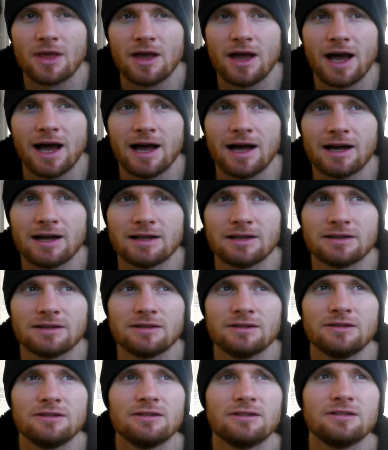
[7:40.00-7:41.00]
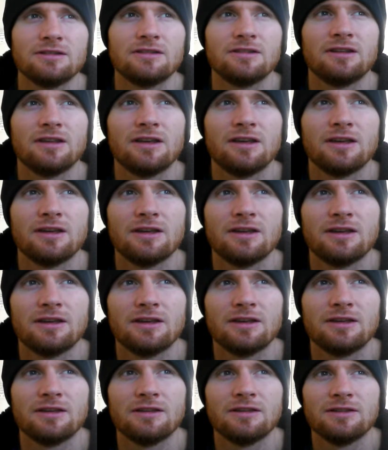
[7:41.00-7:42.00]
And
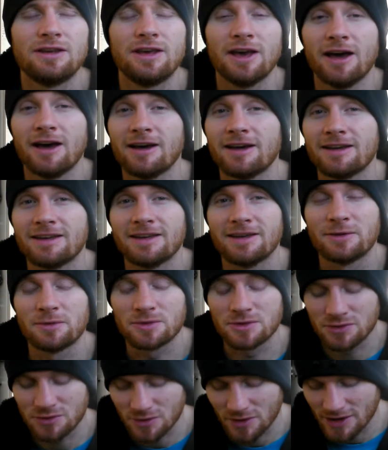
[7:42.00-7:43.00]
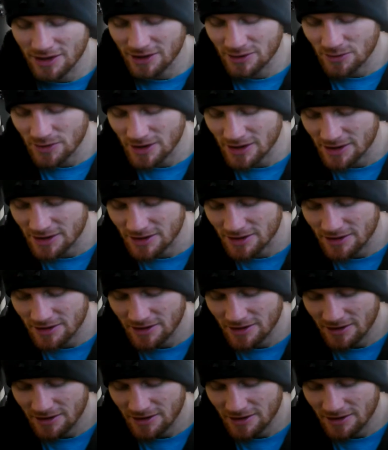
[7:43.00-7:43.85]
yeah, it was really, really